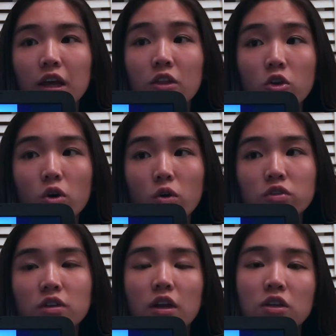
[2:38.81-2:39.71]
in the
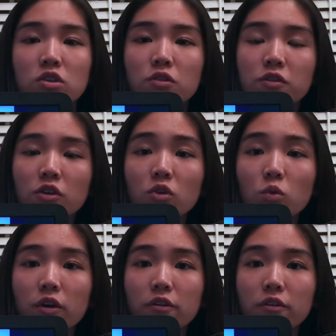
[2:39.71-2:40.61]
host to interfere
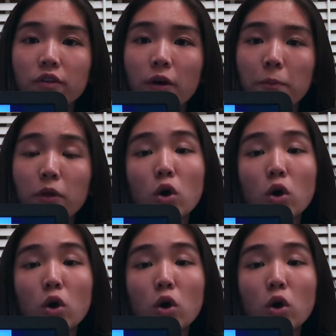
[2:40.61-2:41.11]
with the